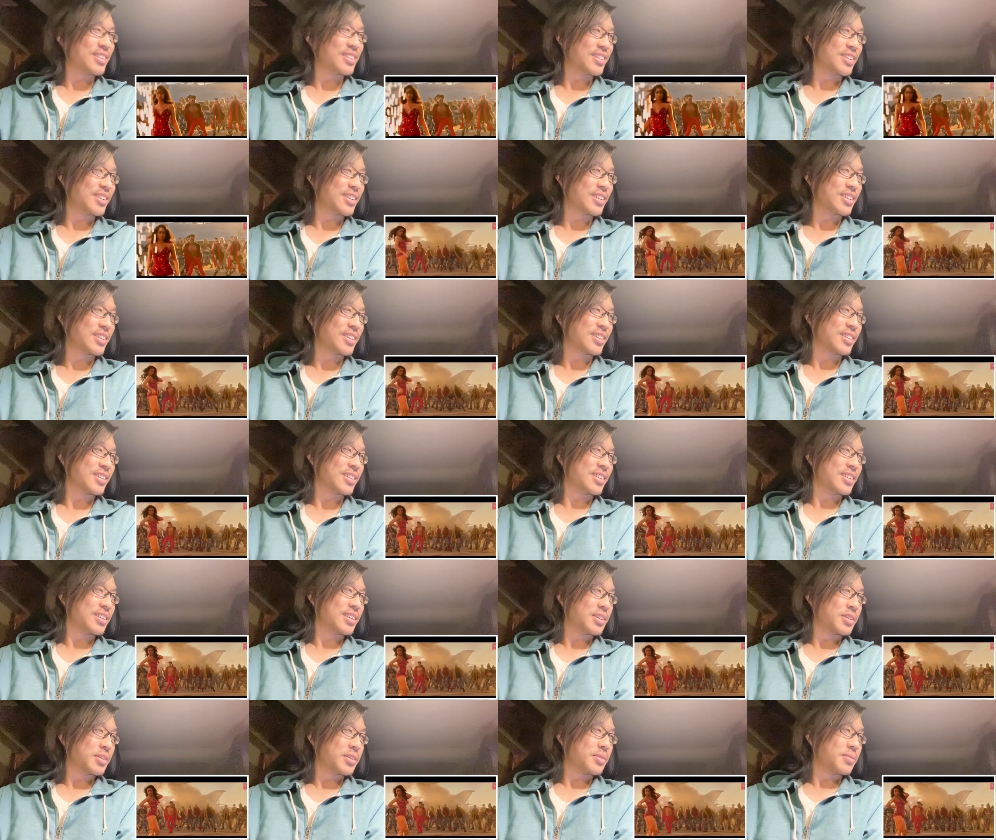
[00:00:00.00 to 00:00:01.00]

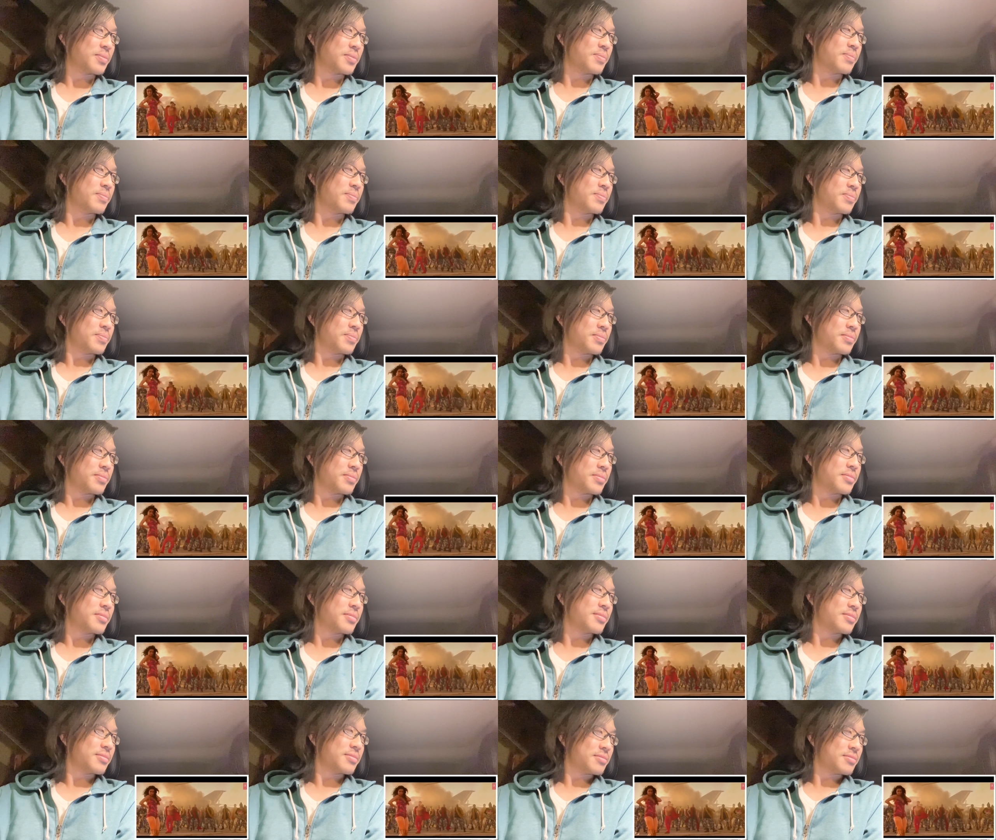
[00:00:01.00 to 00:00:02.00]

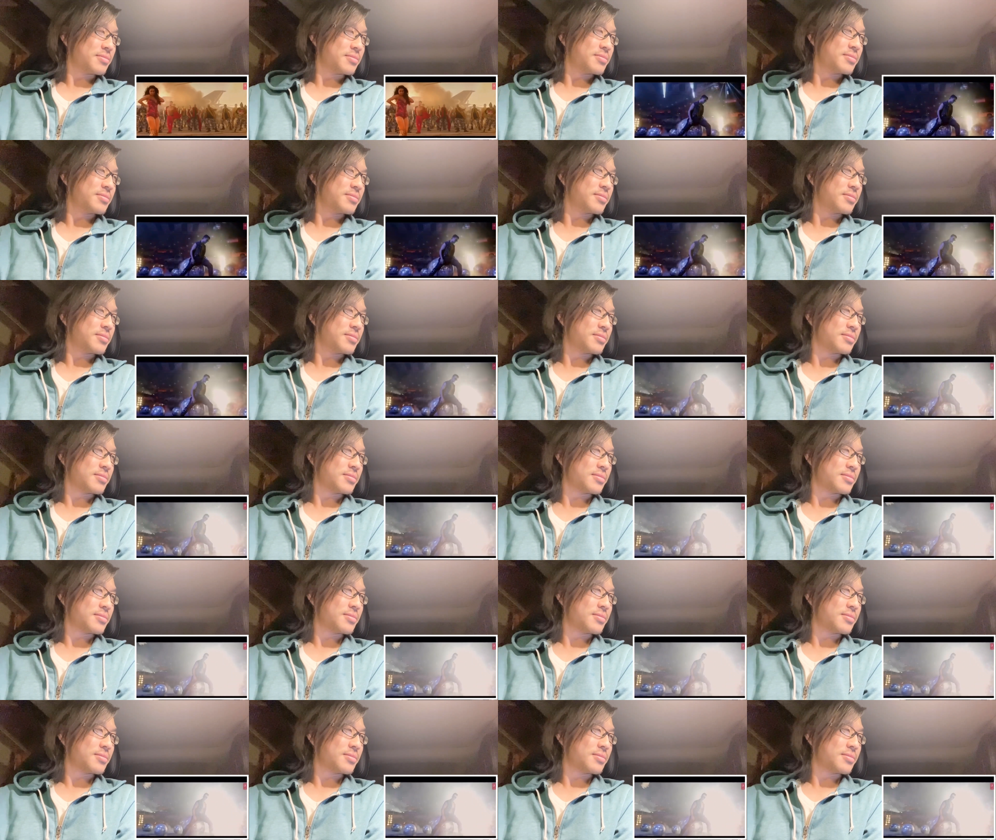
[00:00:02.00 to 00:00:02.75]
Nobody speaks.